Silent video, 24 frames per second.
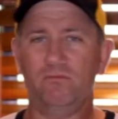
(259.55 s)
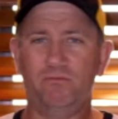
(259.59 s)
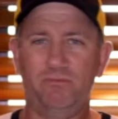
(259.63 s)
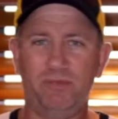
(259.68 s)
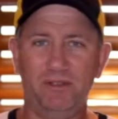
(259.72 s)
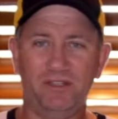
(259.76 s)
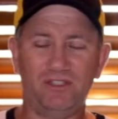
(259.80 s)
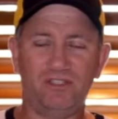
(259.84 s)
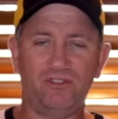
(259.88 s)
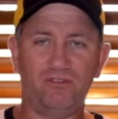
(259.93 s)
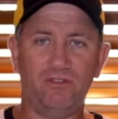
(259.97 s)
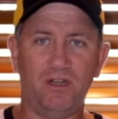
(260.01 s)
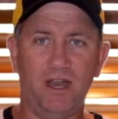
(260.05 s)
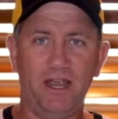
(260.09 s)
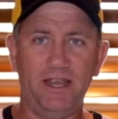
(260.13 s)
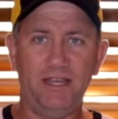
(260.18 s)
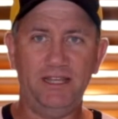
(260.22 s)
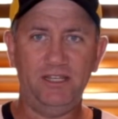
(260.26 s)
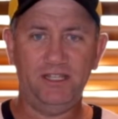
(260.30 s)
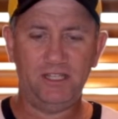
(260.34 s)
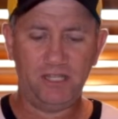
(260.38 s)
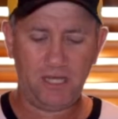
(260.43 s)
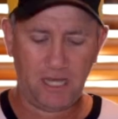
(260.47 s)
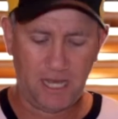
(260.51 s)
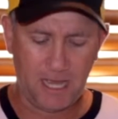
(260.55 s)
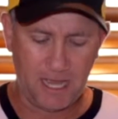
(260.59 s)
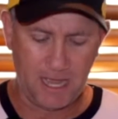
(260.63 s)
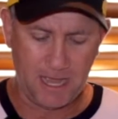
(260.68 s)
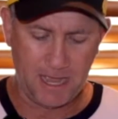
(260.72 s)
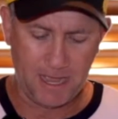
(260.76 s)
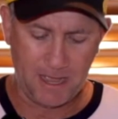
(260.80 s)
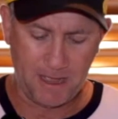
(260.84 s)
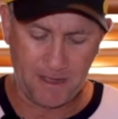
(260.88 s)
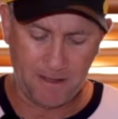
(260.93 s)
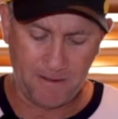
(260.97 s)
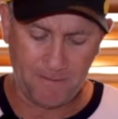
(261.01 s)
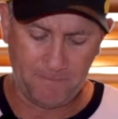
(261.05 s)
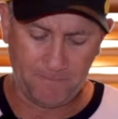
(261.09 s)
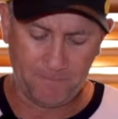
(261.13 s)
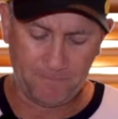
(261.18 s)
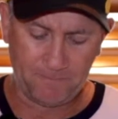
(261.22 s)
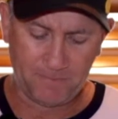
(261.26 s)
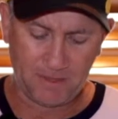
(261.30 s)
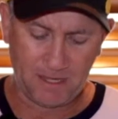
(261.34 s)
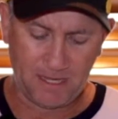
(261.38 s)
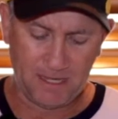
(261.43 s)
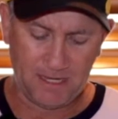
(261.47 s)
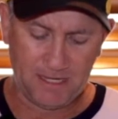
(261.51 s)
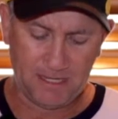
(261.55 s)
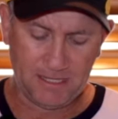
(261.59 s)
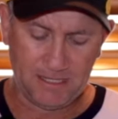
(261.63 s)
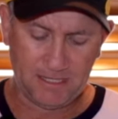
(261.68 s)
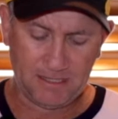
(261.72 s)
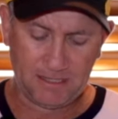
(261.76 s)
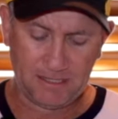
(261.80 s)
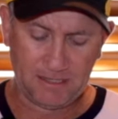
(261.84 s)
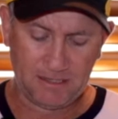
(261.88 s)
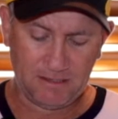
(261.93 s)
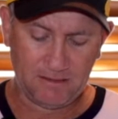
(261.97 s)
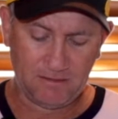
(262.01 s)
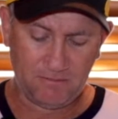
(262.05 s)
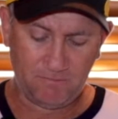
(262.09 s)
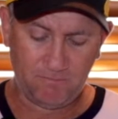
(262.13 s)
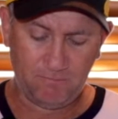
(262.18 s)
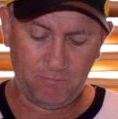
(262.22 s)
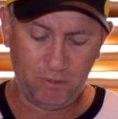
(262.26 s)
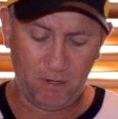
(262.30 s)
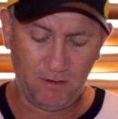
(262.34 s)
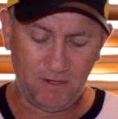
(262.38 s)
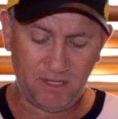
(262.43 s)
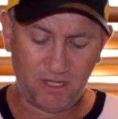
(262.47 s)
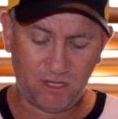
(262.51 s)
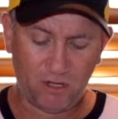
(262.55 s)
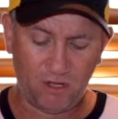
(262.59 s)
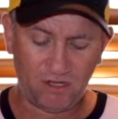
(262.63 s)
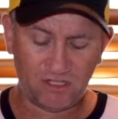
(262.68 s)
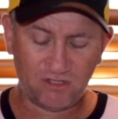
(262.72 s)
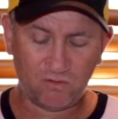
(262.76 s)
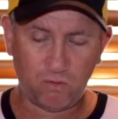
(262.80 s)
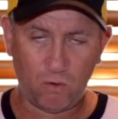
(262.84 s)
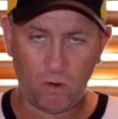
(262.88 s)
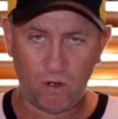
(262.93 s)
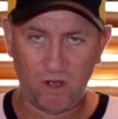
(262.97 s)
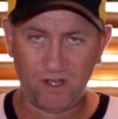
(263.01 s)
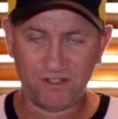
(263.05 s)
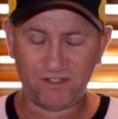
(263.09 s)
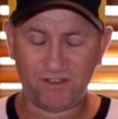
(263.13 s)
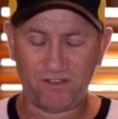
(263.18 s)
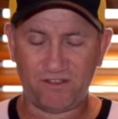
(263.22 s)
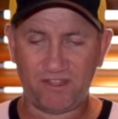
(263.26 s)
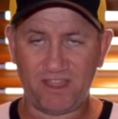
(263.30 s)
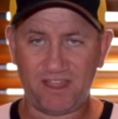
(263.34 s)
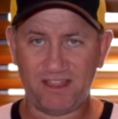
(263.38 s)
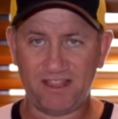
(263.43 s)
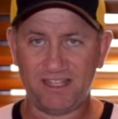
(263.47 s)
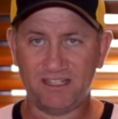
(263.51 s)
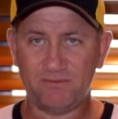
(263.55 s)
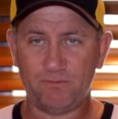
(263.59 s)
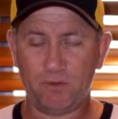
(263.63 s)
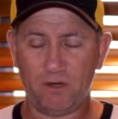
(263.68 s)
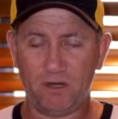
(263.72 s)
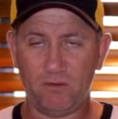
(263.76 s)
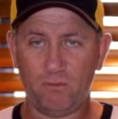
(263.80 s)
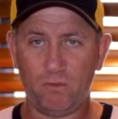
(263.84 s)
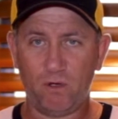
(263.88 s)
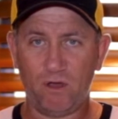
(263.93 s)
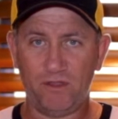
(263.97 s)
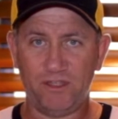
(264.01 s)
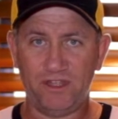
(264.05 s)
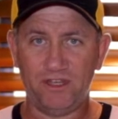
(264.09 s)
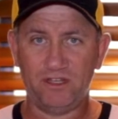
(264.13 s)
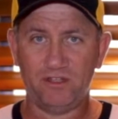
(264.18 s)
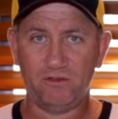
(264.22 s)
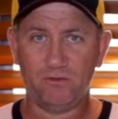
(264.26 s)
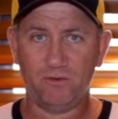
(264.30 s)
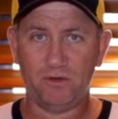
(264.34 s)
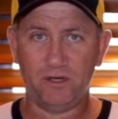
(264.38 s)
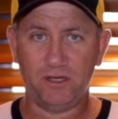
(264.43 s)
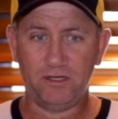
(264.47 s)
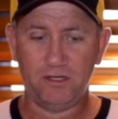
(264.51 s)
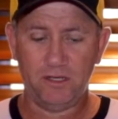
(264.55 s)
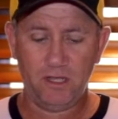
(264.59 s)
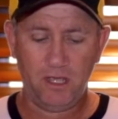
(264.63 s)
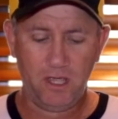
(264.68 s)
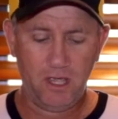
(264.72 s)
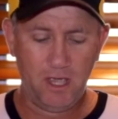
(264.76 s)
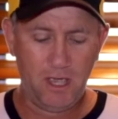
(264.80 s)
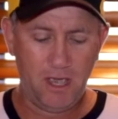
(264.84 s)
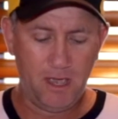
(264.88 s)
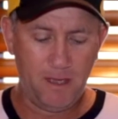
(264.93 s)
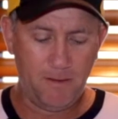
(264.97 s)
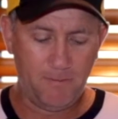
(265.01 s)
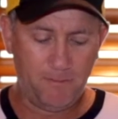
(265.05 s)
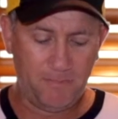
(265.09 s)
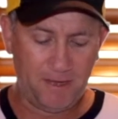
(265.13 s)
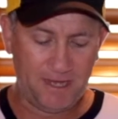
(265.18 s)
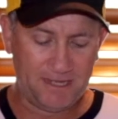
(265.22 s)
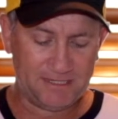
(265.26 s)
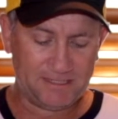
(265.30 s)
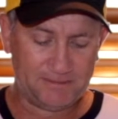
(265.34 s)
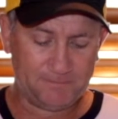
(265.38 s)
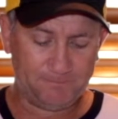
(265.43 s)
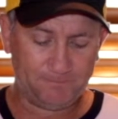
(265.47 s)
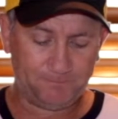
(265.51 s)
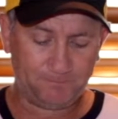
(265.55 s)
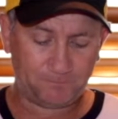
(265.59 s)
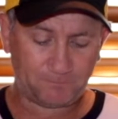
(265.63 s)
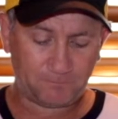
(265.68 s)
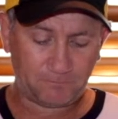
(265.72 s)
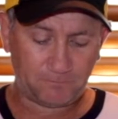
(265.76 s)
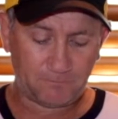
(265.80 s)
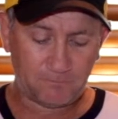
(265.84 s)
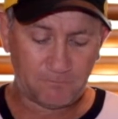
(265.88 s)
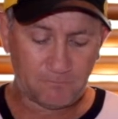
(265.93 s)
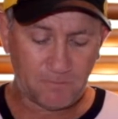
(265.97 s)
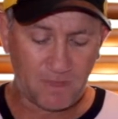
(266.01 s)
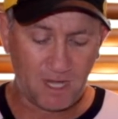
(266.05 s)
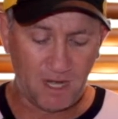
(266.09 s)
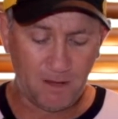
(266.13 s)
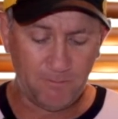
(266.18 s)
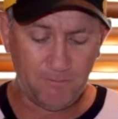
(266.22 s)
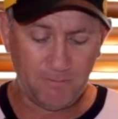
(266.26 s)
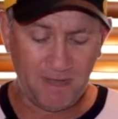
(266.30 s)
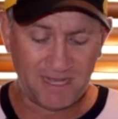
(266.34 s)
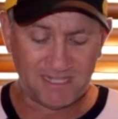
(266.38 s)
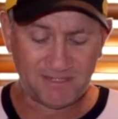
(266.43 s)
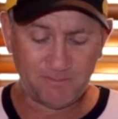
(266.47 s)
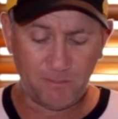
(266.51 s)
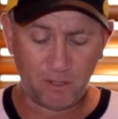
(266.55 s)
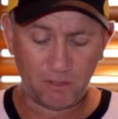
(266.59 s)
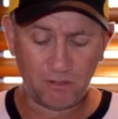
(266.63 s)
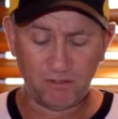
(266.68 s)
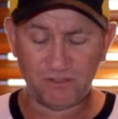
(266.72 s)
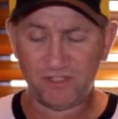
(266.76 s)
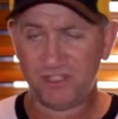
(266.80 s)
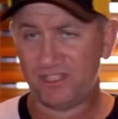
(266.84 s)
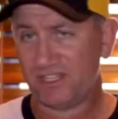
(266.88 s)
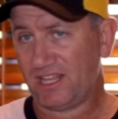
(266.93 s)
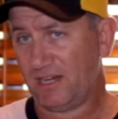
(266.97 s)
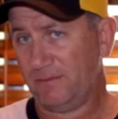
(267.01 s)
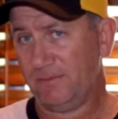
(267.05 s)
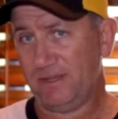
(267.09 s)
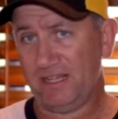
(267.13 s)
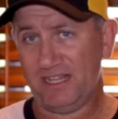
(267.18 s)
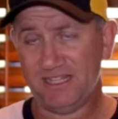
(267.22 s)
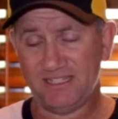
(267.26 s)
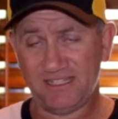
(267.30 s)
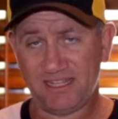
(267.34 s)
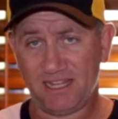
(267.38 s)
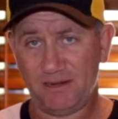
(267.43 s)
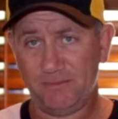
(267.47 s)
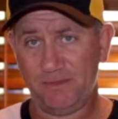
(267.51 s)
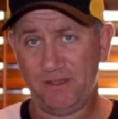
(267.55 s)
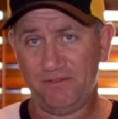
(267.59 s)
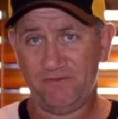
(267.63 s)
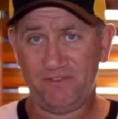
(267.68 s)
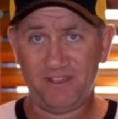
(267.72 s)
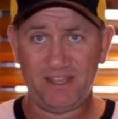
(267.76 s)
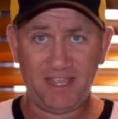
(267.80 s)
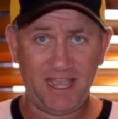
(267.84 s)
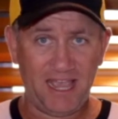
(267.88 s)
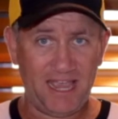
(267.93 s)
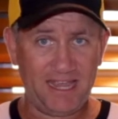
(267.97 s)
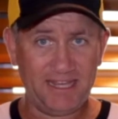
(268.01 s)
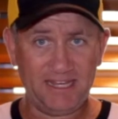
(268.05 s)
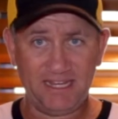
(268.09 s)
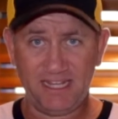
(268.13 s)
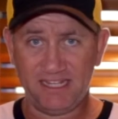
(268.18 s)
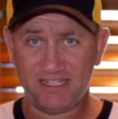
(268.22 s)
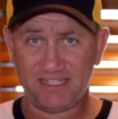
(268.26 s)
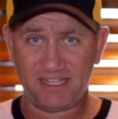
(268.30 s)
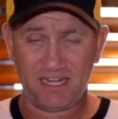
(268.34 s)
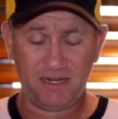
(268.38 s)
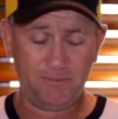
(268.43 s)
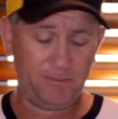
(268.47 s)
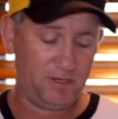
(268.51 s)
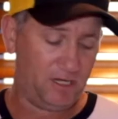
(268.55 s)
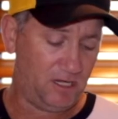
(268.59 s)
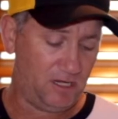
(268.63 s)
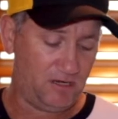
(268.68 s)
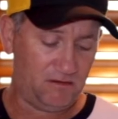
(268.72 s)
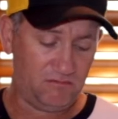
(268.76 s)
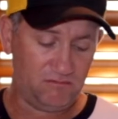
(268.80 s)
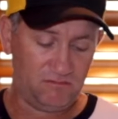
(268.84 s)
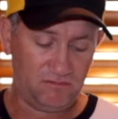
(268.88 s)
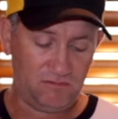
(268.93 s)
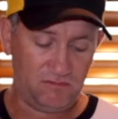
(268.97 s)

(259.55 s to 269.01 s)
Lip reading: Bit strange. Probably cost-wise, I think that's probably why they're doing it. But base models it's going to be a V8. It's going to be